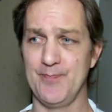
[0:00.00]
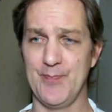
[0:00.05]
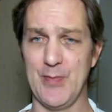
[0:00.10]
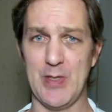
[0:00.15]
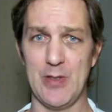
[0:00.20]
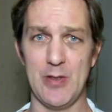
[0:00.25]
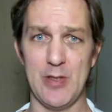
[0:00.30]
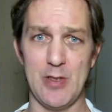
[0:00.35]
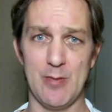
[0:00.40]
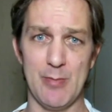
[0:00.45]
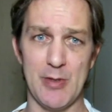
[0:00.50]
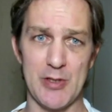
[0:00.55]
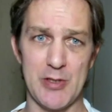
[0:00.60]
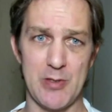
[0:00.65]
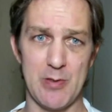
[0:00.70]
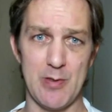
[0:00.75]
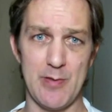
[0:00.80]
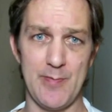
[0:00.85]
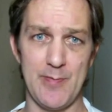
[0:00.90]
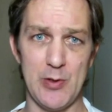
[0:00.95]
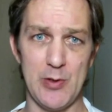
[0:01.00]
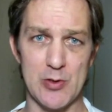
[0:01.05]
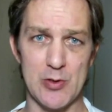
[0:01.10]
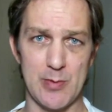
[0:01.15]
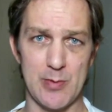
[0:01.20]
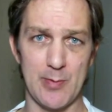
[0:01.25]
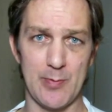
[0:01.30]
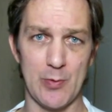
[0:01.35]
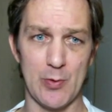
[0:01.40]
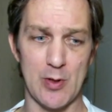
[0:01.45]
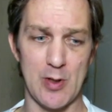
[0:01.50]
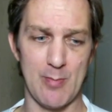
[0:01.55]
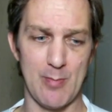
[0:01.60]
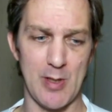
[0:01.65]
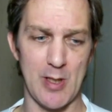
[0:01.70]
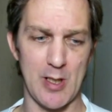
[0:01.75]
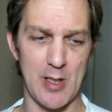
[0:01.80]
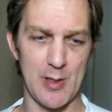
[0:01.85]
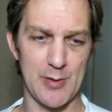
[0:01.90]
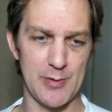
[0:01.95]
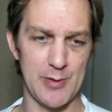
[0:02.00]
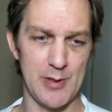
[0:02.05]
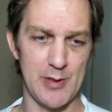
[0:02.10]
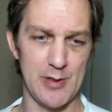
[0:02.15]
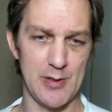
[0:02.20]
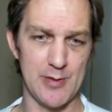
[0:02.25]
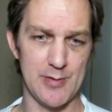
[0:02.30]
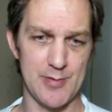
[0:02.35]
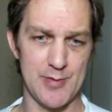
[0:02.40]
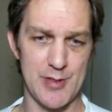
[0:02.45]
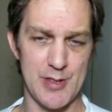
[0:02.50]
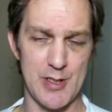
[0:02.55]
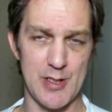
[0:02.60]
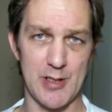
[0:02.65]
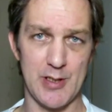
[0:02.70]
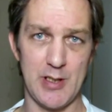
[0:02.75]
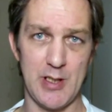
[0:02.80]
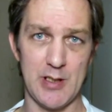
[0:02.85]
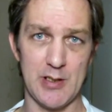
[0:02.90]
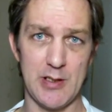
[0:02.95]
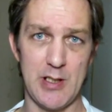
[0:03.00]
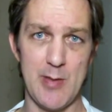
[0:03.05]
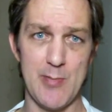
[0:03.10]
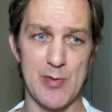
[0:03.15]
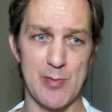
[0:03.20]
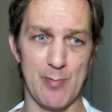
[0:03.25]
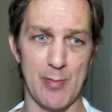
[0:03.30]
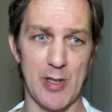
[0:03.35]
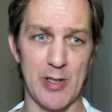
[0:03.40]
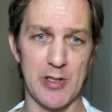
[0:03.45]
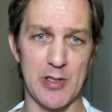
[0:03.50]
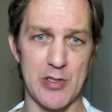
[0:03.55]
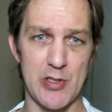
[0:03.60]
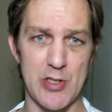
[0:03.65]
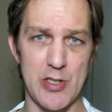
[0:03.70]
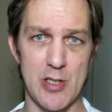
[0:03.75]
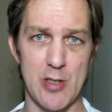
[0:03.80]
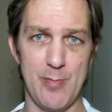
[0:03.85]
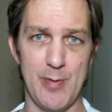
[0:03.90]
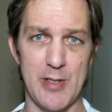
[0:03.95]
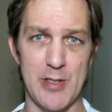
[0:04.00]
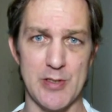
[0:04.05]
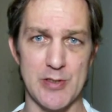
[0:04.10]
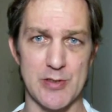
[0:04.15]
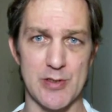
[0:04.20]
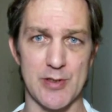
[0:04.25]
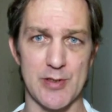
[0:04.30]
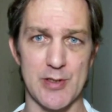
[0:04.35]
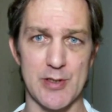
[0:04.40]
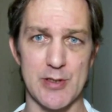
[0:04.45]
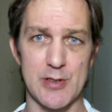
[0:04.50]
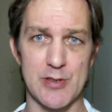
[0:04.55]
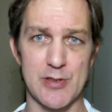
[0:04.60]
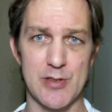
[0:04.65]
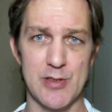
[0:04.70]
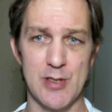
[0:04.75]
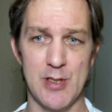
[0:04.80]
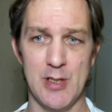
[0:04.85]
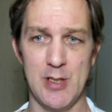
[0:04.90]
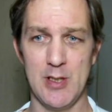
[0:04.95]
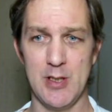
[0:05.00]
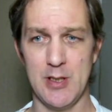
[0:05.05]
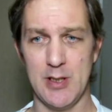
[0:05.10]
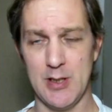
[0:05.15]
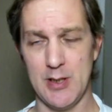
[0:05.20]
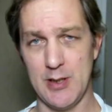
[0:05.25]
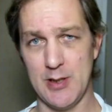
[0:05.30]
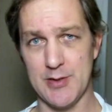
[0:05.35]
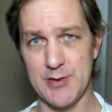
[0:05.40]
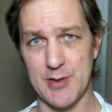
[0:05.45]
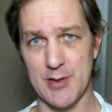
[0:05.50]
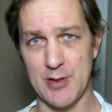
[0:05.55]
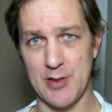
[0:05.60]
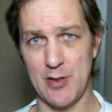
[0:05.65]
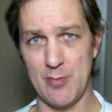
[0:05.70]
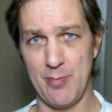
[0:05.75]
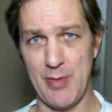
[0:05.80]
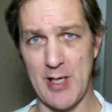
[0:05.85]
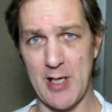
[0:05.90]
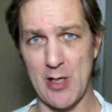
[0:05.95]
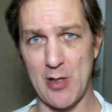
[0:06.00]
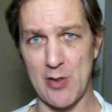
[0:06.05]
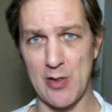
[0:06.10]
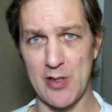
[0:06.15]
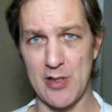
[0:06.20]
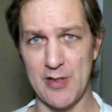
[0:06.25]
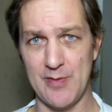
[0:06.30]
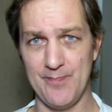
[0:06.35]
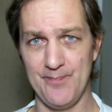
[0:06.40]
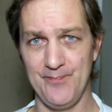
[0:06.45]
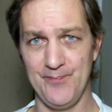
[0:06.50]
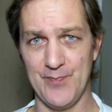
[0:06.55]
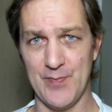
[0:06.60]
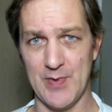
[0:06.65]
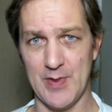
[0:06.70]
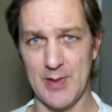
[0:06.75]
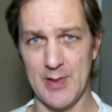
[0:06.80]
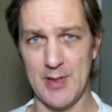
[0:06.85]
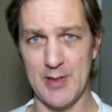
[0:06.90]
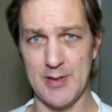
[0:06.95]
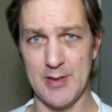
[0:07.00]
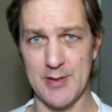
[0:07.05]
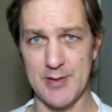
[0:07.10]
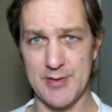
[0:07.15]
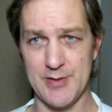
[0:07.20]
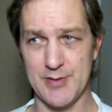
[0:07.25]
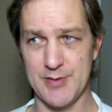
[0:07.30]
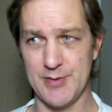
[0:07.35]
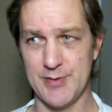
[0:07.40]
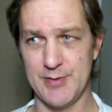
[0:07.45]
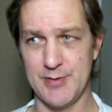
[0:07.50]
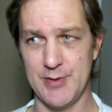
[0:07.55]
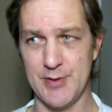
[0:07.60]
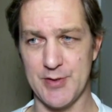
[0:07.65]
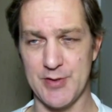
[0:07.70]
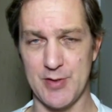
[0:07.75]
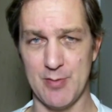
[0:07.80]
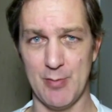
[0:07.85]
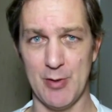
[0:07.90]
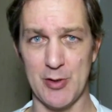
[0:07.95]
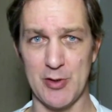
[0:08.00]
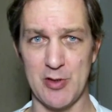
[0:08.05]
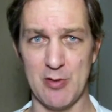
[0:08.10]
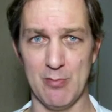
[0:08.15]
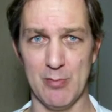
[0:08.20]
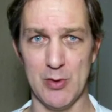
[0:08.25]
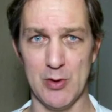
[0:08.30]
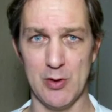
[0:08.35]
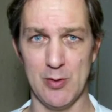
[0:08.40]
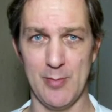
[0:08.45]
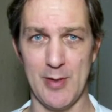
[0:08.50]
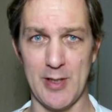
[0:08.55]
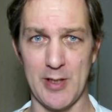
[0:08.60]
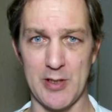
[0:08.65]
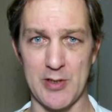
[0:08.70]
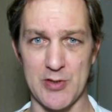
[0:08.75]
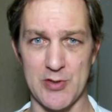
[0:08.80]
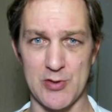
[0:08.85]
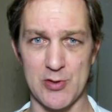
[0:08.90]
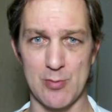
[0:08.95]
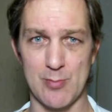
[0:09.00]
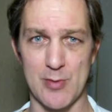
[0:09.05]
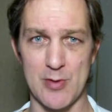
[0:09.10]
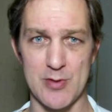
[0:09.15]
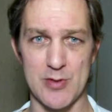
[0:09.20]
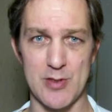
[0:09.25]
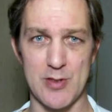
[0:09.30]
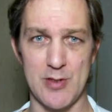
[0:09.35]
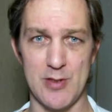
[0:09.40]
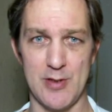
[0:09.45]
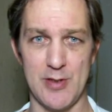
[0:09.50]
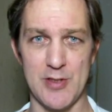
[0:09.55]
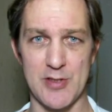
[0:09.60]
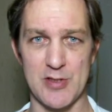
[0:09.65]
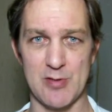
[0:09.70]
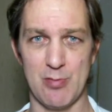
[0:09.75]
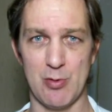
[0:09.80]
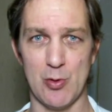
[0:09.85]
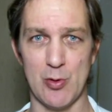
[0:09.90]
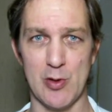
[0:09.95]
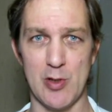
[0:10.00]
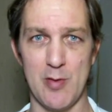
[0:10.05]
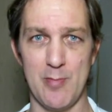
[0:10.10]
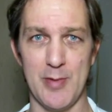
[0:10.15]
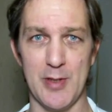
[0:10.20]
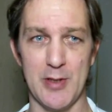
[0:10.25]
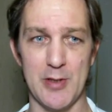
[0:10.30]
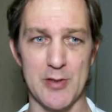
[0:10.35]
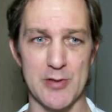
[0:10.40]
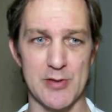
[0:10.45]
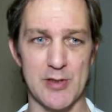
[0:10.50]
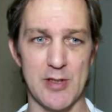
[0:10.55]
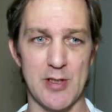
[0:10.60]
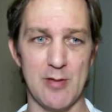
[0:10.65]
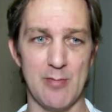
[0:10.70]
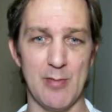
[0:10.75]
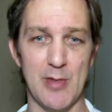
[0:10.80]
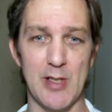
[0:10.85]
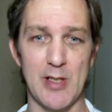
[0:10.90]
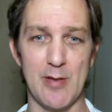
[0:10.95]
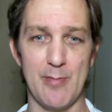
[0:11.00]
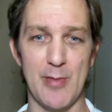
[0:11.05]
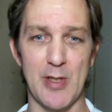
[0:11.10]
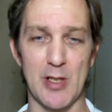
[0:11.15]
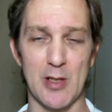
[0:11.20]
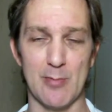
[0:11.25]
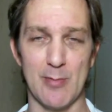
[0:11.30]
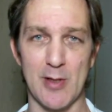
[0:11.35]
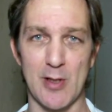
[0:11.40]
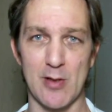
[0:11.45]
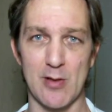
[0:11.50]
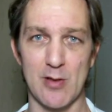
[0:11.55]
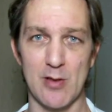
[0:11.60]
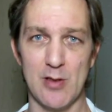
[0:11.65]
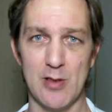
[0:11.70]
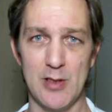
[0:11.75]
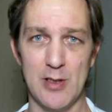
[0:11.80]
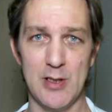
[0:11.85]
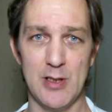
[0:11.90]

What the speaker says: I read a bunch of reviews before I bought it that said it keeps breaking shear pins and things. It's underpowered. That's just a bunch of bull by consumers that are disappointed because they didn't buy a bigger model.